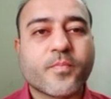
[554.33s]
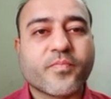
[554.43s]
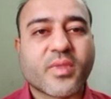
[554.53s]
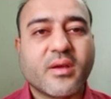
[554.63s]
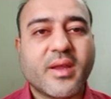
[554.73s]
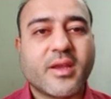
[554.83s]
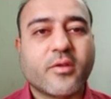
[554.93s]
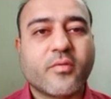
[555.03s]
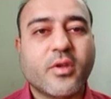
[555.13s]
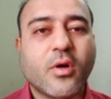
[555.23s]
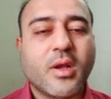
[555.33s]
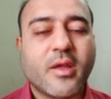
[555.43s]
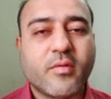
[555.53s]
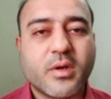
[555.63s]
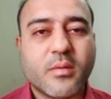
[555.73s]
Right? We all have heard
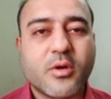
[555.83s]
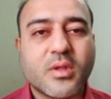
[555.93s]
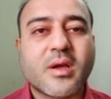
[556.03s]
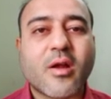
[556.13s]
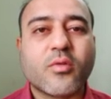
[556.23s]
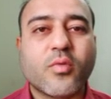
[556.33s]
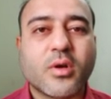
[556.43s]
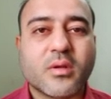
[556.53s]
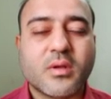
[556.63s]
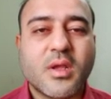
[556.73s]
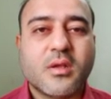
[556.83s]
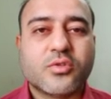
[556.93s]
about the groundwater.